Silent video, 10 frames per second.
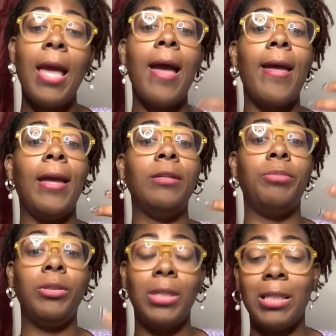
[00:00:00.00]
and
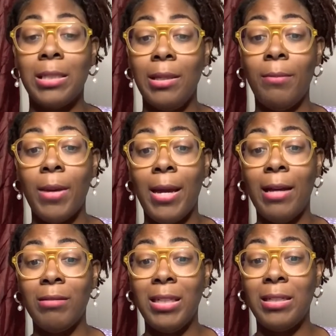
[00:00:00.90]
building a
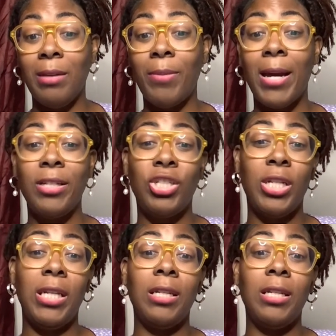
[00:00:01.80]
healthy sleep hygiene.